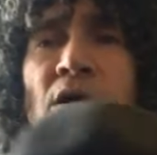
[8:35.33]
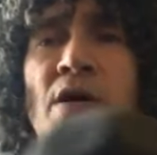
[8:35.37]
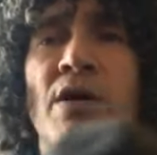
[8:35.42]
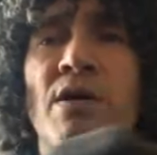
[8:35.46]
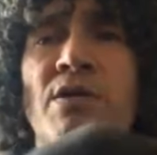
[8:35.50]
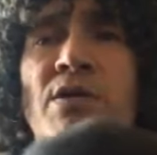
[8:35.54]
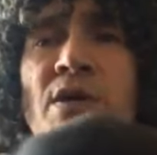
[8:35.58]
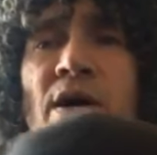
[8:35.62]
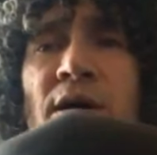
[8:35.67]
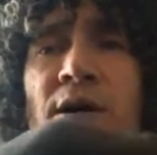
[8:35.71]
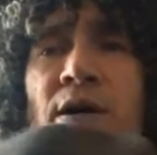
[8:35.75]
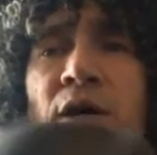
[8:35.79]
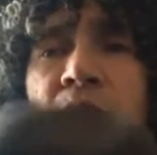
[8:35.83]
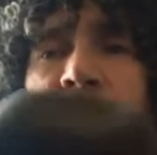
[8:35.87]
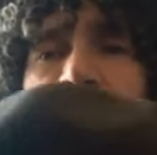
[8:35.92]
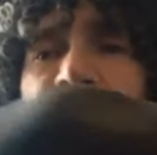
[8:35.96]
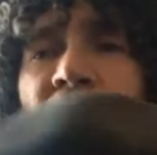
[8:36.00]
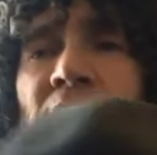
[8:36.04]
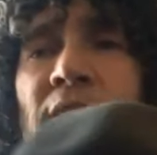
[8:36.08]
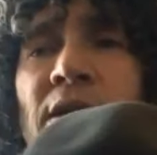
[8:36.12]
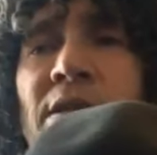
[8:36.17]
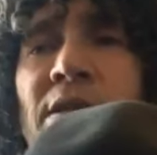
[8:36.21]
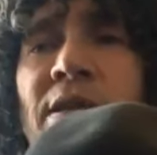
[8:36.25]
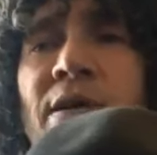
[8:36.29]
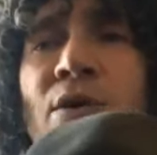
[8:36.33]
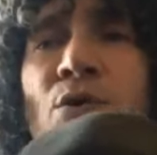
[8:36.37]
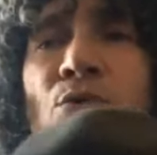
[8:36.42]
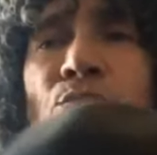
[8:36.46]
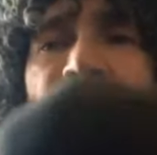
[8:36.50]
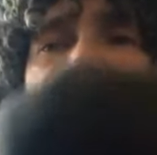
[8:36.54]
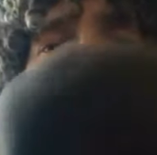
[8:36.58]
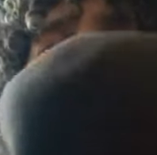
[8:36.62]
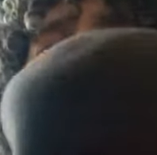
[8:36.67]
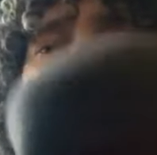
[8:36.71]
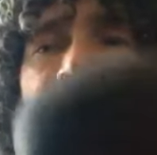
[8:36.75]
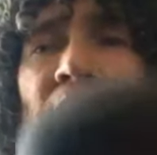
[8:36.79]
Tie it up like a little
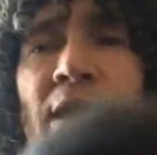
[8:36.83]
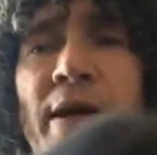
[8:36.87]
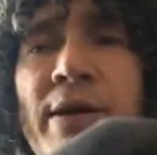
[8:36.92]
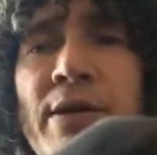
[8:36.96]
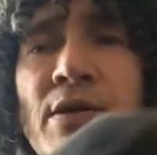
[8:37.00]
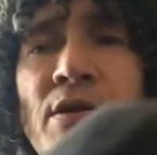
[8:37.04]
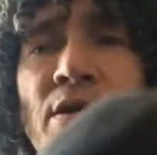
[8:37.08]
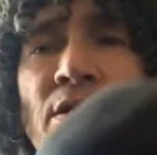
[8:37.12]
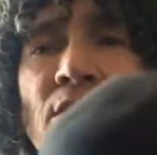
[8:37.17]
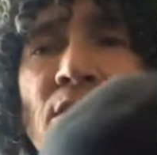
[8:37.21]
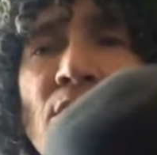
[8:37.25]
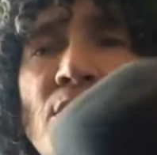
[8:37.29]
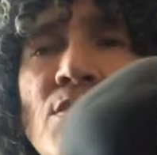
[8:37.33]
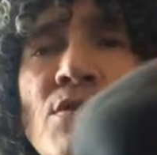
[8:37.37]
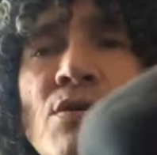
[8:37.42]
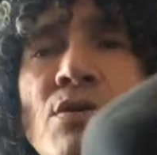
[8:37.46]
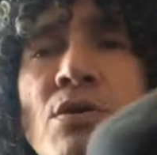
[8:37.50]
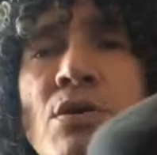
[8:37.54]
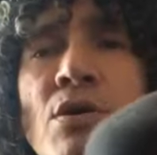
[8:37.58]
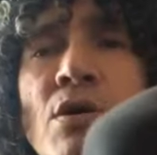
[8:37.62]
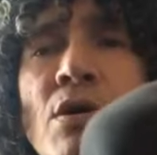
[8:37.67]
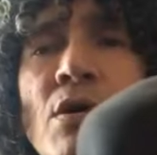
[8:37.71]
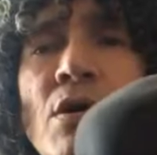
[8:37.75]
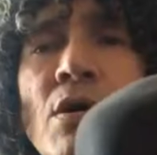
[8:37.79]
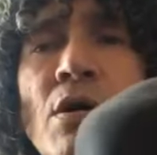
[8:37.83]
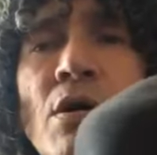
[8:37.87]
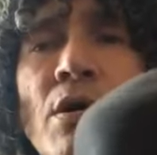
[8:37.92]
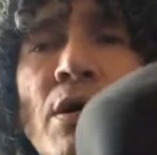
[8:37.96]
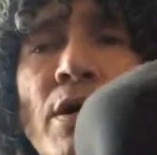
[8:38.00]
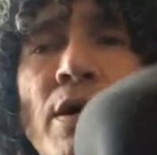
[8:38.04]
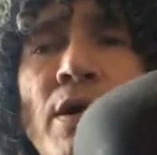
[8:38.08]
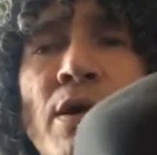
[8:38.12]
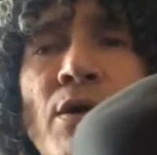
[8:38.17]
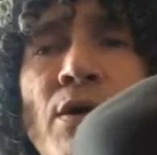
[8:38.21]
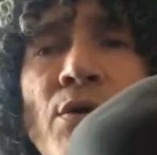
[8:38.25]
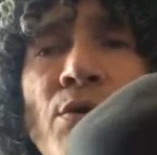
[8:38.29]
V like this.
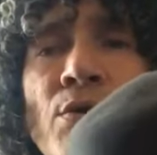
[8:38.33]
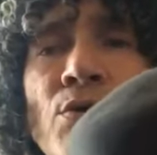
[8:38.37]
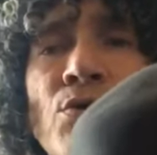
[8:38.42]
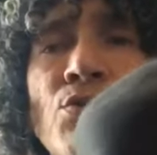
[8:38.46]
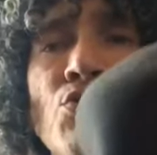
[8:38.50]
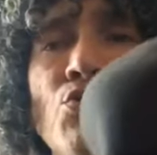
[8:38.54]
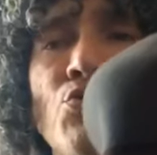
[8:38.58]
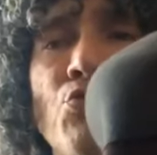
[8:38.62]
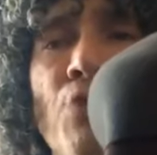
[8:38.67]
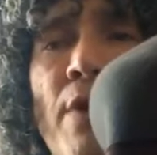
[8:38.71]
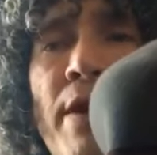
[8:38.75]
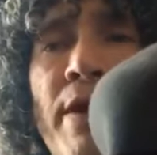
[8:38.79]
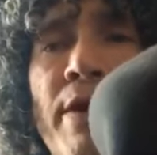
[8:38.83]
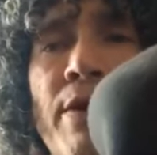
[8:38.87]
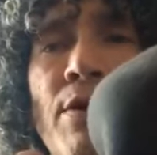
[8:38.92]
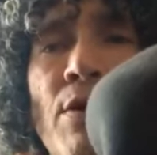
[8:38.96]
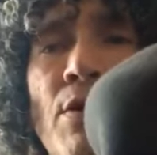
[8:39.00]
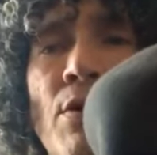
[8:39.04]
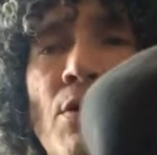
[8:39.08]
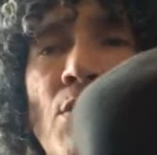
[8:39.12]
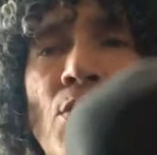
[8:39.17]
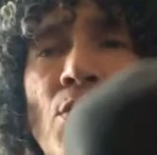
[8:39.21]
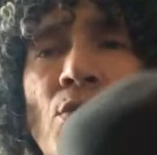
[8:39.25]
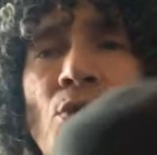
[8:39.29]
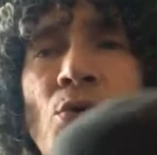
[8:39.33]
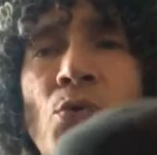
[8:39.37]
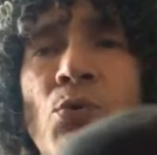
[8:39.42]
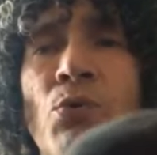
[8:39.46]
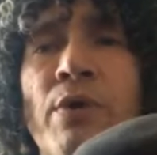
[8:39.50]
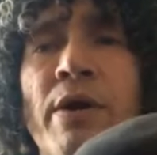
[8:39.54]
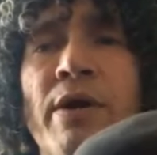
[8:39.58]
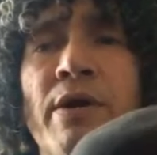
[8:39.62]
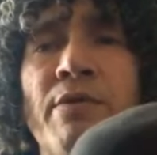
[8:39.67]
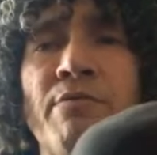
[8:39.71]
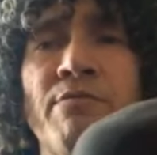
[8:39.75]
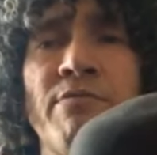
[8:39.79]
You know, straight or
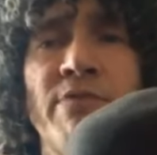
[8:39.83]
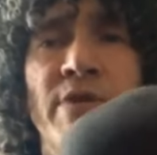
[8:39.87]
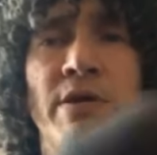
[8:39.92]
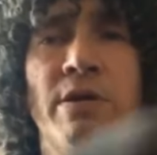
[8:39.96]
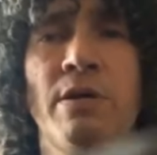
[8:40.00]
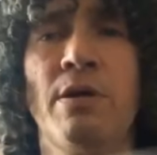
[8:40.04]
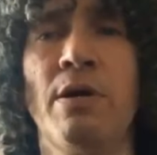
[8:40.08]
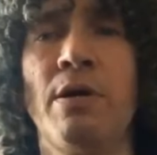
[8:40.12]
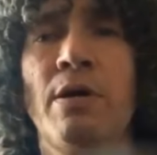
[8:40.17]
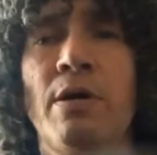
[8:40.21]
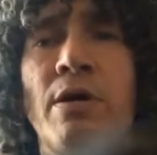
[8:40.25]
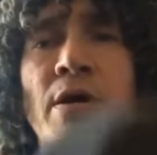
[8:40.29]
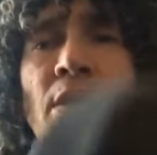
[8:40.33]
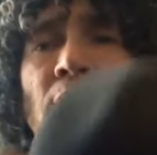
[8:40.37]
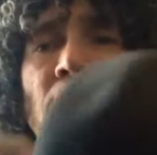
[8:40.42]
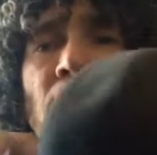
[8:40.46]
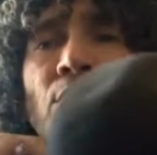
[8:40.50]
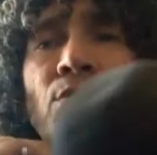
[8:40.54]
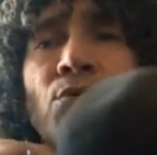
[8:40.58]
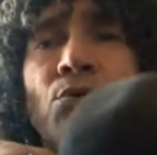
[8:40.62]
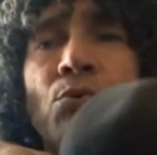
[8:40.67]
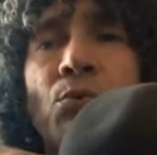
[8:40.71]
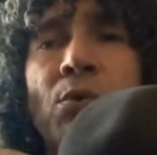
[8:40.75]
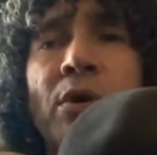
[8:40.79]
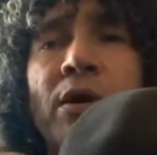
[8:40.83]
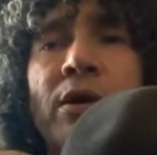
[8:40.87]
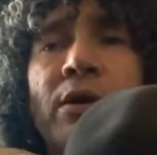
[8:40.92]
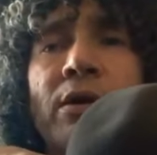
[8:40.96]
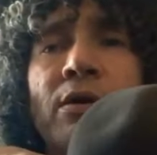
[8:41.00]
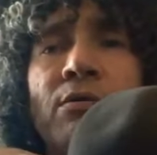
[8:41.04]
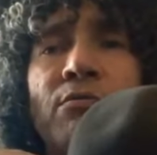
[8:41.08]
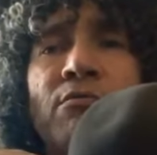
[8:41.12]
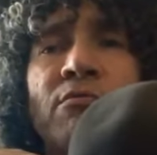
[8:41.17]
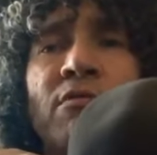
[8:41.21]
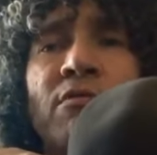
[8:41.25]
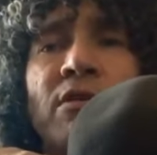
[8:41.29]
at a V. Either way,
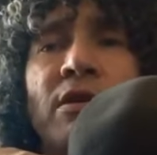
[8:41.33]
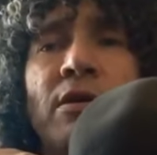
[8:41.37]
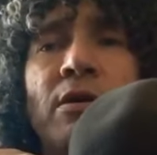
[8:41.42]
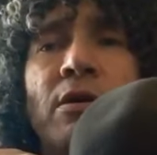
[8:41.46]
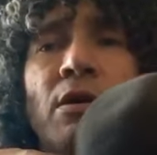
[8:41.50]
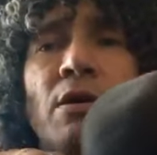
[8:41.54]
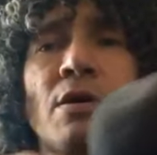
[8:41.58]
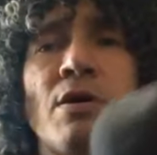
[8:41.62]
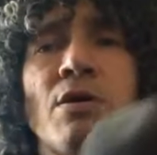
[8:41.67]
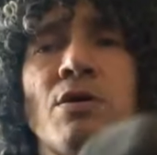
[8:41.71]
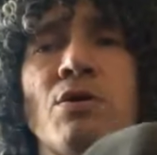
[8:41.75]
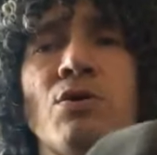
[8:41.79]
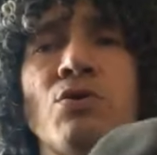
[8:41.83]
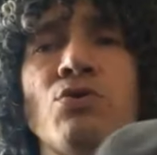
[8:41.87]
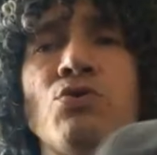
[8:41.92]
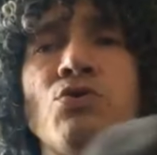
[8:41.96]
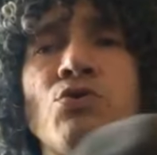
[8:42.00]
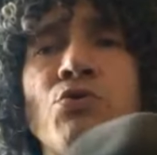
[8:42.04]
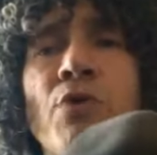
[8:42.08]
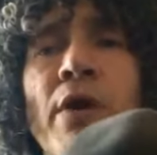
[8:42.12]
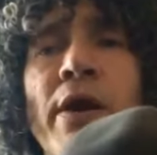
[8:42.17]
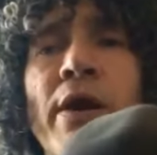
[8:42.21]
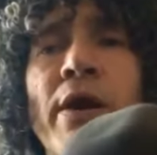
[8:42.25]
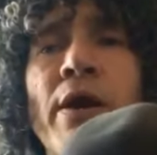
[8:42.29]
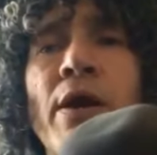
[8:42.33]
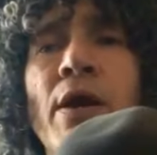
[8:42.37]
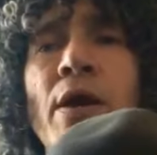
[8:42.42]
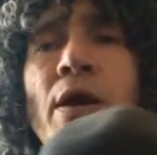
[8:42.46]
V, straight.